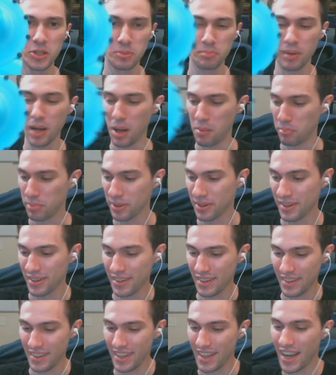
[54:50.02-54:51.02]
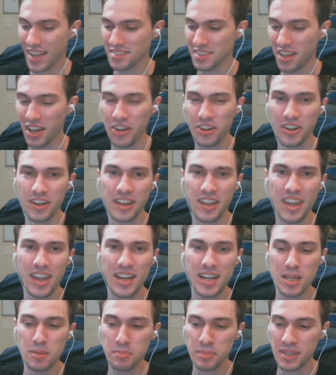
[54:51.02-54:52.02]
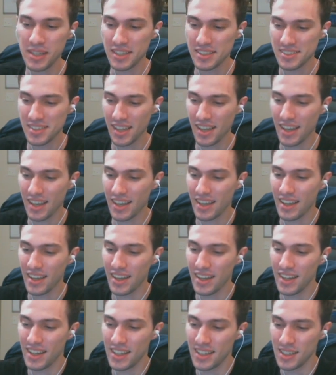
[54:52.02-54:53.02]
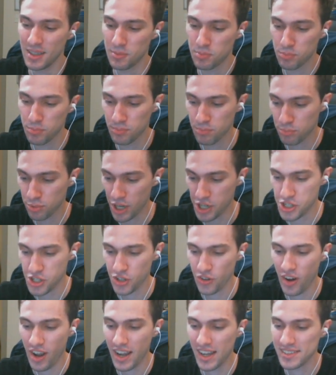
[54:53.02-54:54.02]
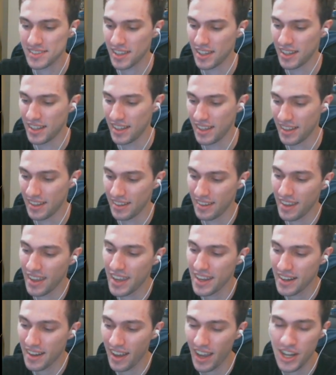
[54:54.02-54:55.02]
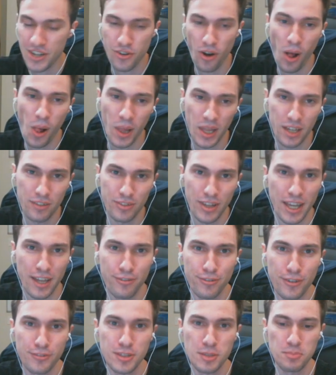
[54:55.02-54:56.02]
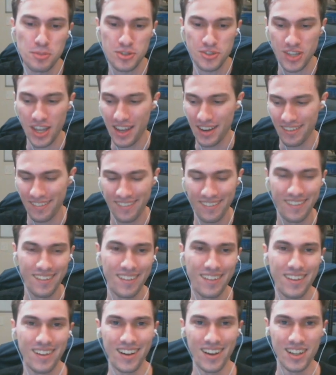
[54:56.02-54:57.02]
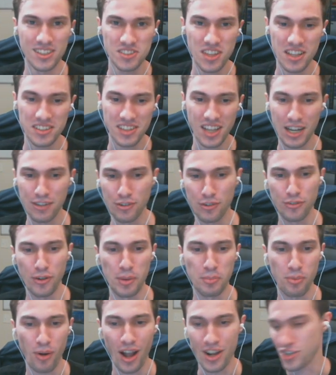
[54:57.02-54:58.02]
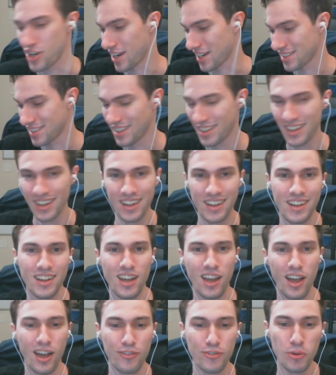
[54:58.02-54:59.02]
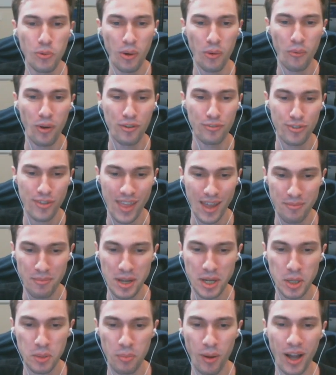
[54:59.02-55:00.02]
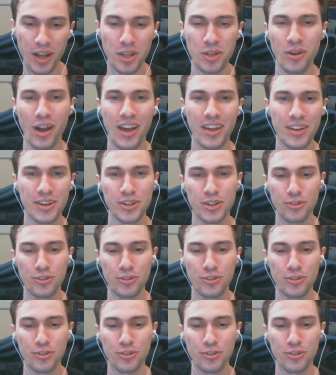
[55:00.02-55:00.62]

pump. It has 180 psi pressure rise and a ADA hydraulic of like 50%. So that was kind of a fun project. If you want one for that MakerBot I hear you